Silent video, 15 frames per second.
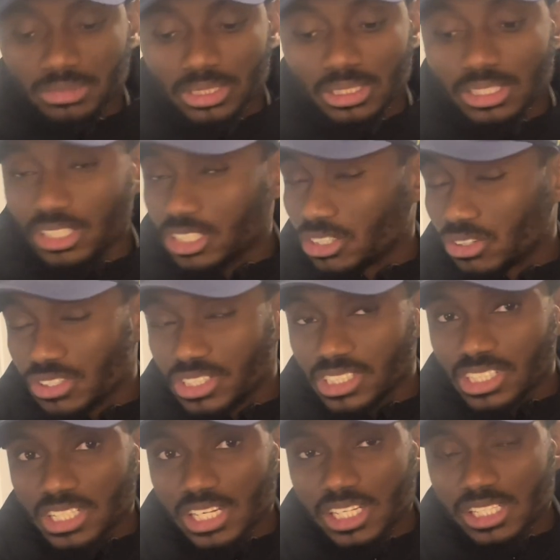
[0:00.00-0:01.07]
They didn't
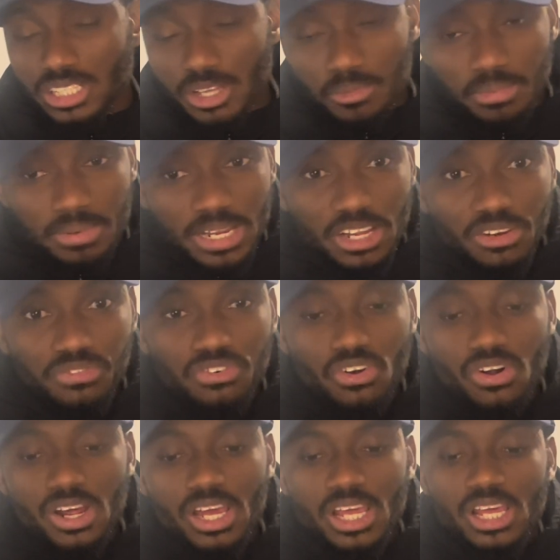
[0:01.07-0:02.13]
steal it; they played for
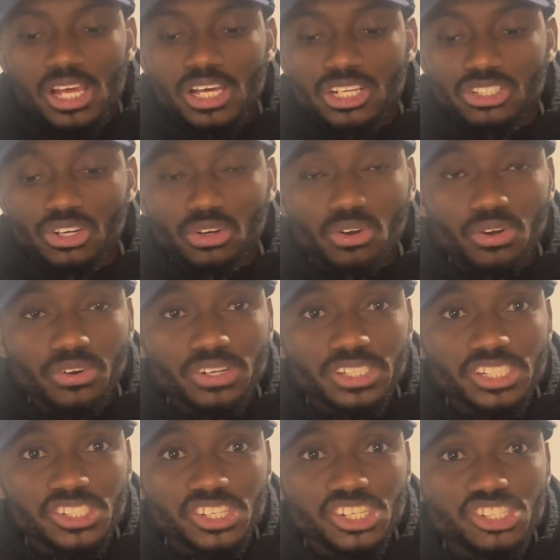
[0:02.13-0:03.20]
it. So
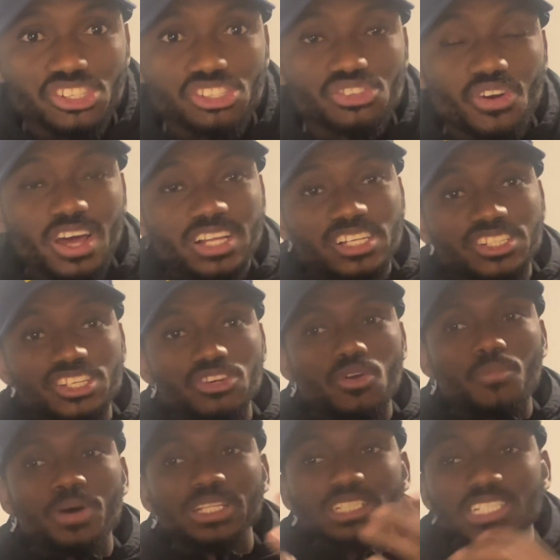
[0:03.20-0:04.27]
congratulations to Atletico
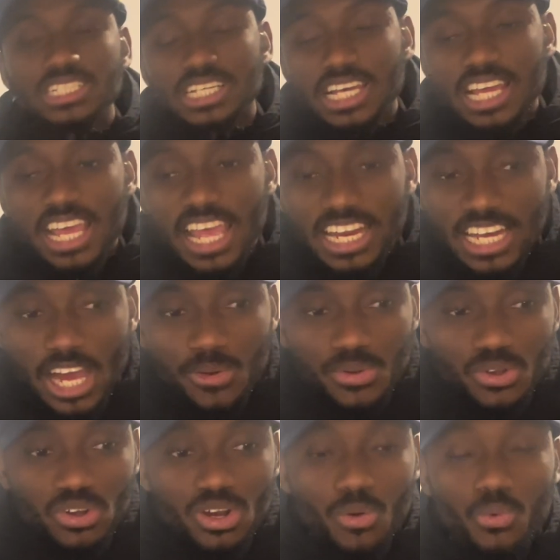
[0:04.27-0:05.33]
Madrid. And now we're
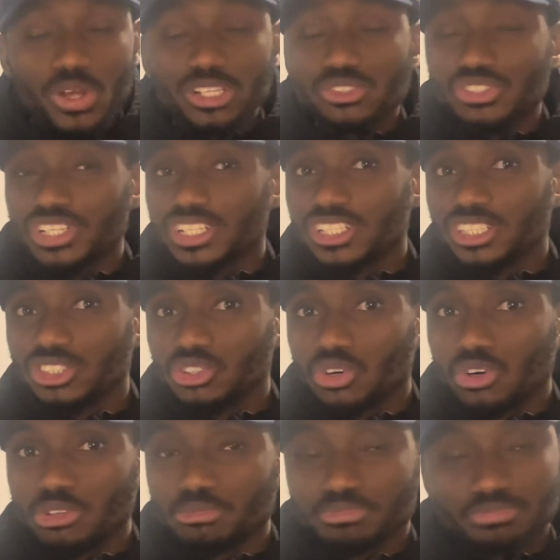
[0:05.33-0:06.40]
gonna wait to see the
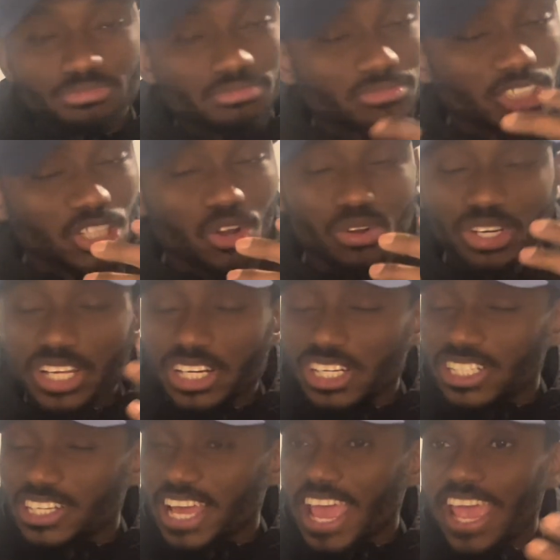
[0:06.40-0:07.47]
draw. Yo, there
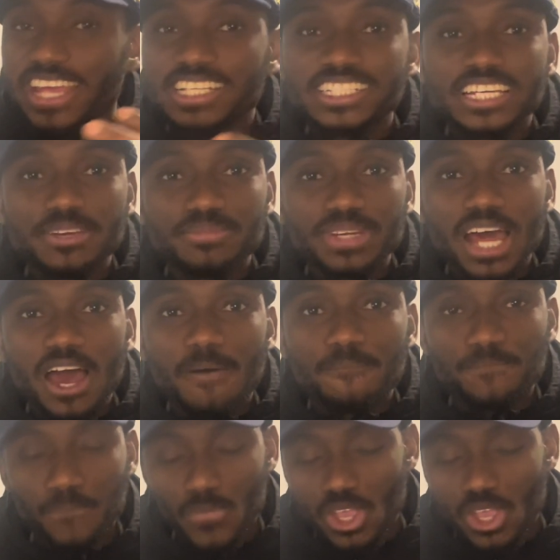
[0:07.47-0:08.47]
is a 8 team now.